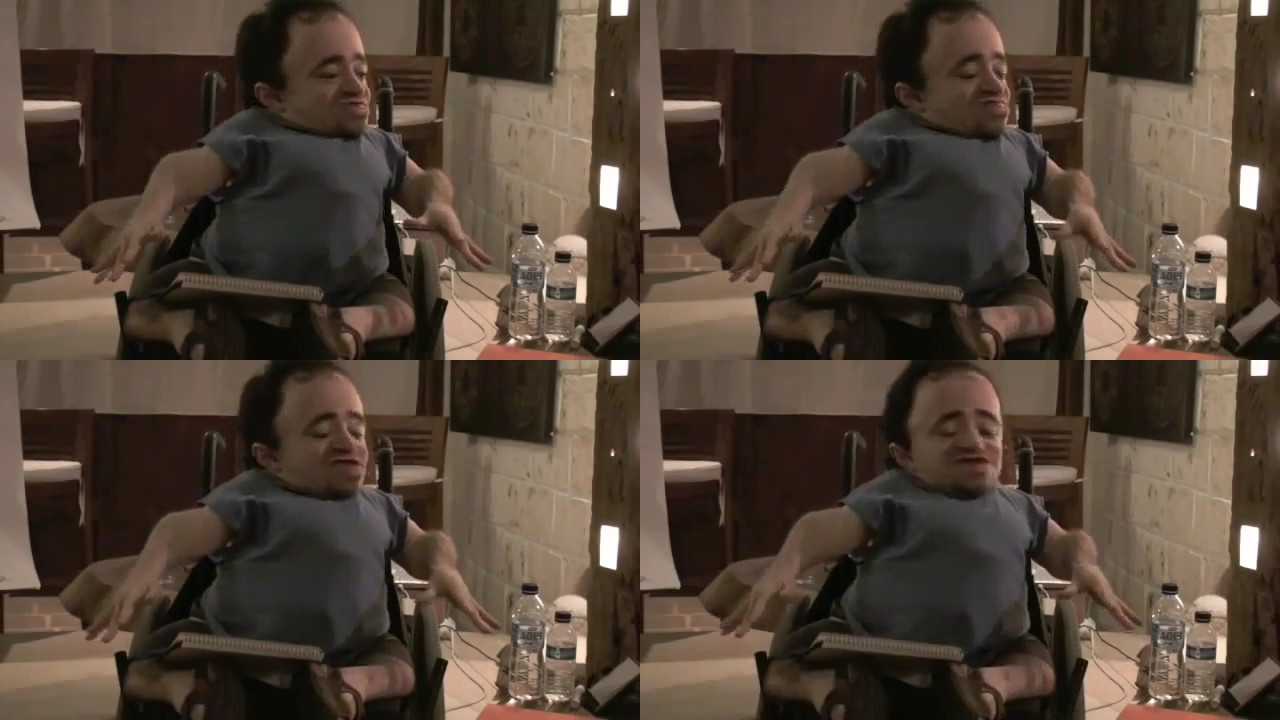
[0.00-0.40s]

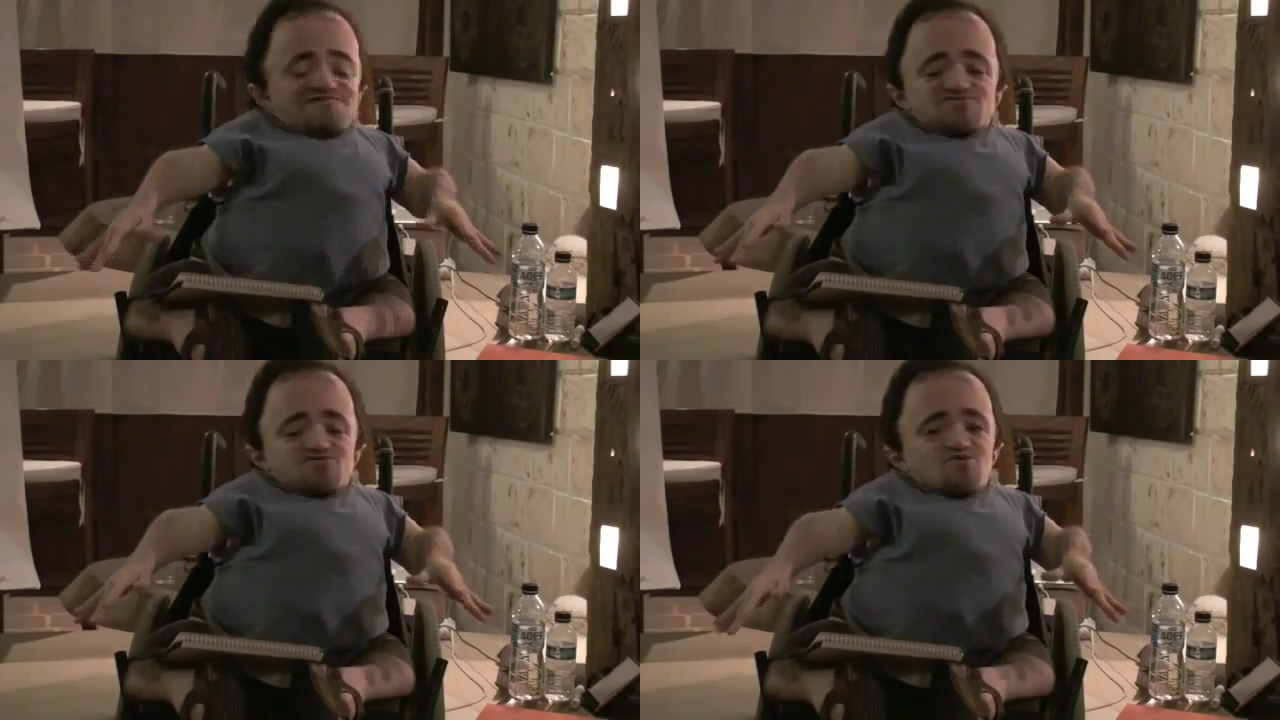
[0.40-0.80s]
Like
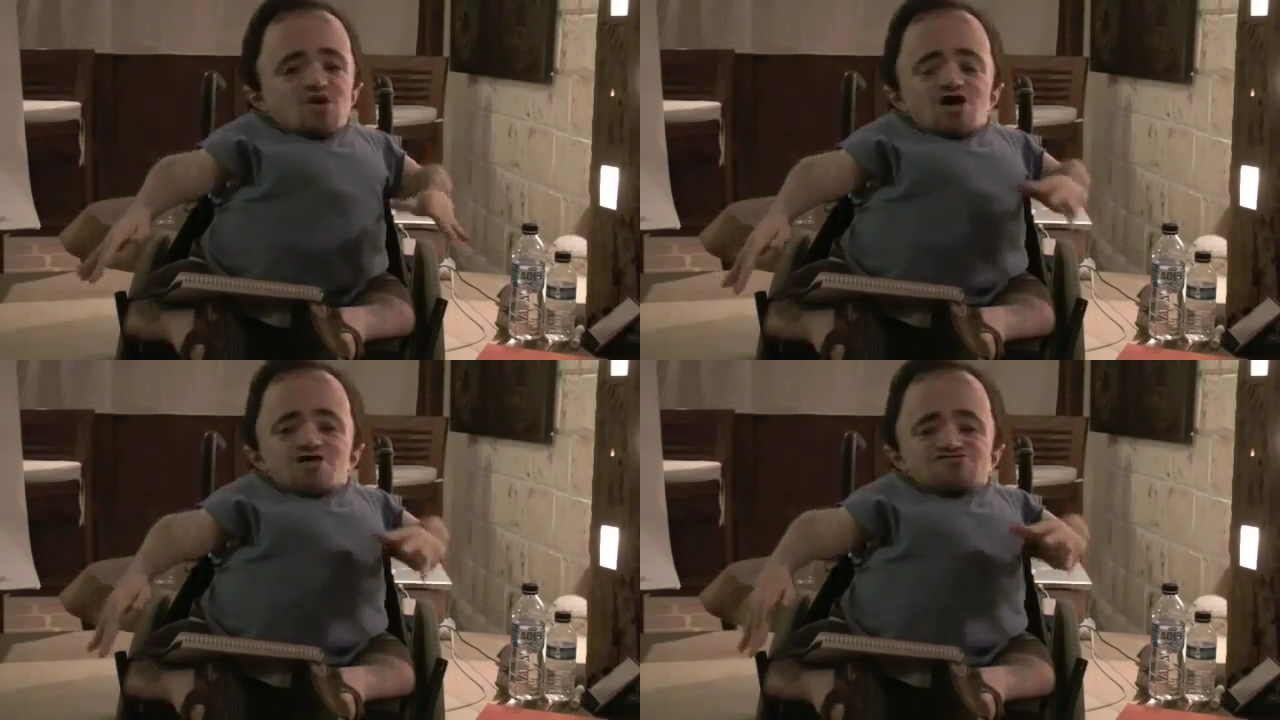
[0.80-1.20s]
if you
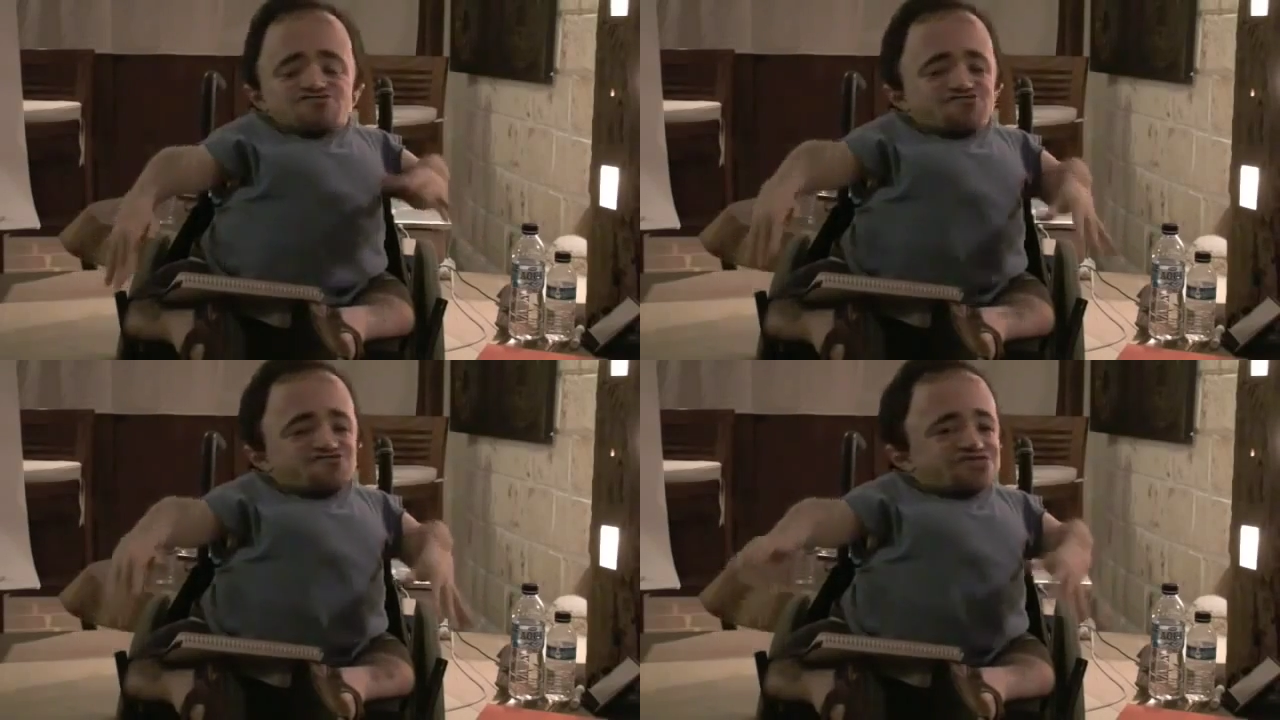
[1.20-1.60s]
are
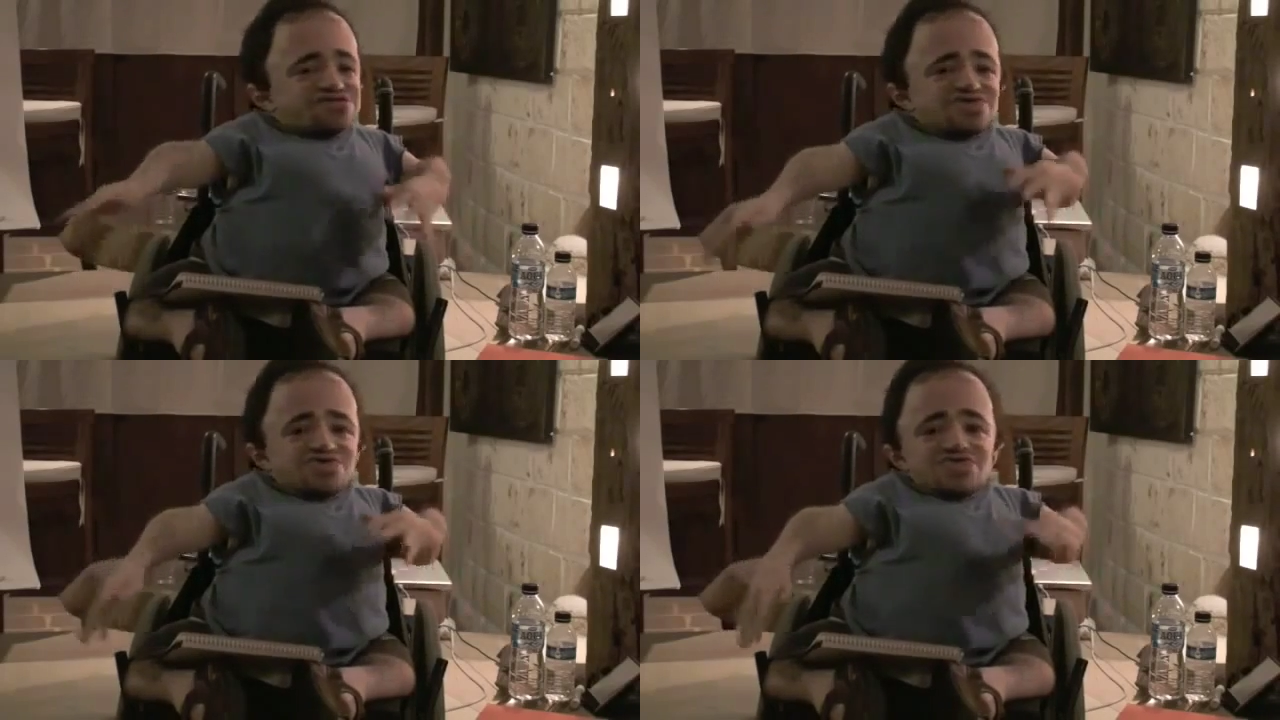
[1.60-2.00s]

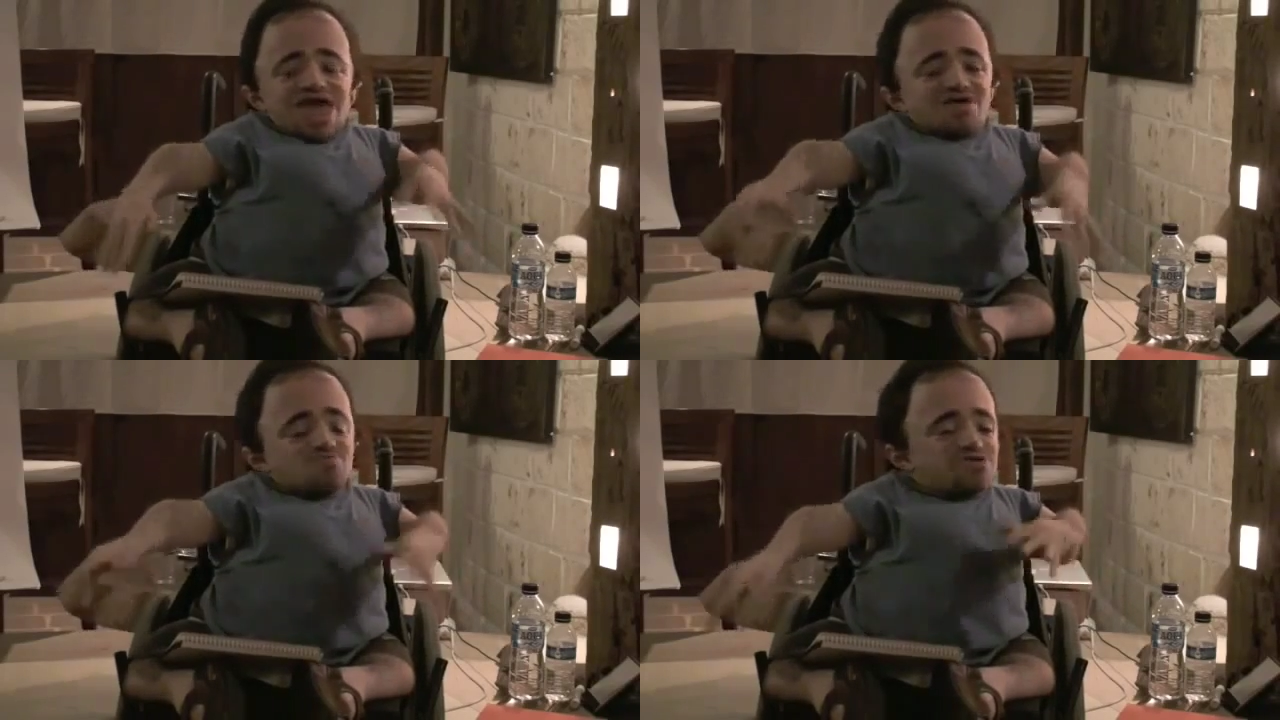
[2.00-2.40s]
still not